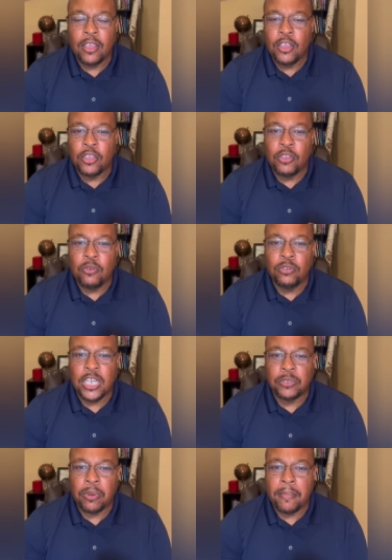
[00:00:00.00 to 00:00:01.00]
you
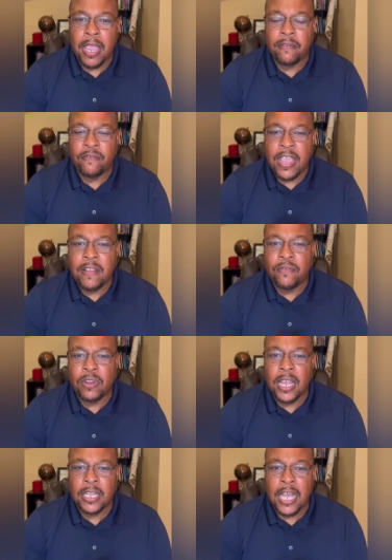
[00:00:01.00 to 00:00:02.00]
just remain faithful
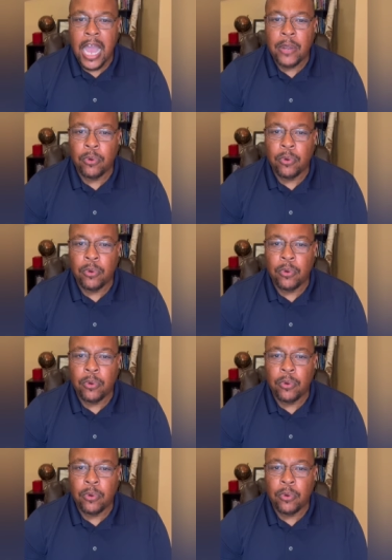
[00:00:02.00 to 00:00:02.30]
and God will